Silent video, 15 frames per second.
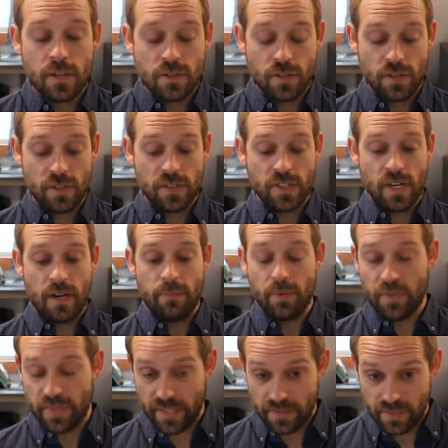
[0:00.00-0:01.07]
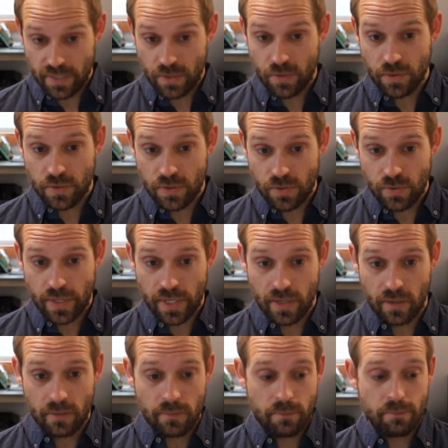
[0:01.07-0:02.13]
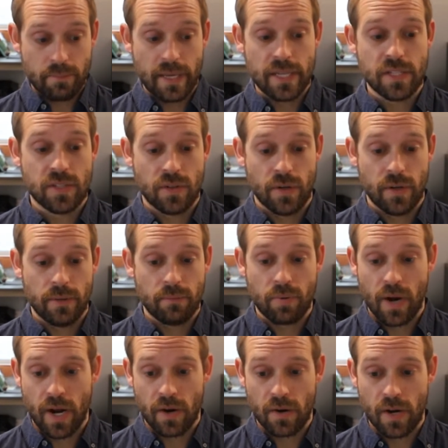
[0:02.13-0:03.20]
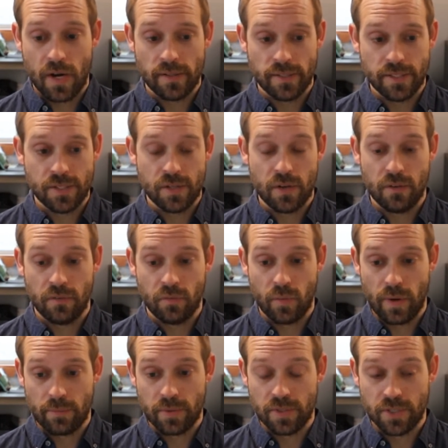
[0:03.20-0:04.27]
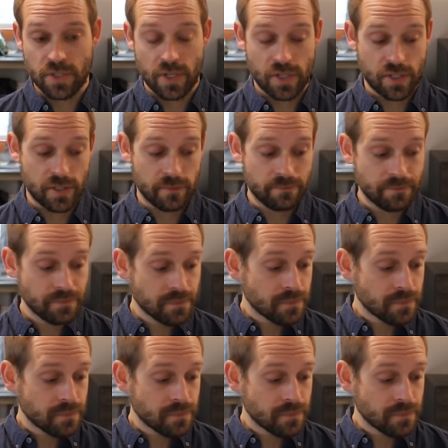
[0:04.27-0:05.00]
So there's a couple things that you can do here based on prior knowledge of web construction.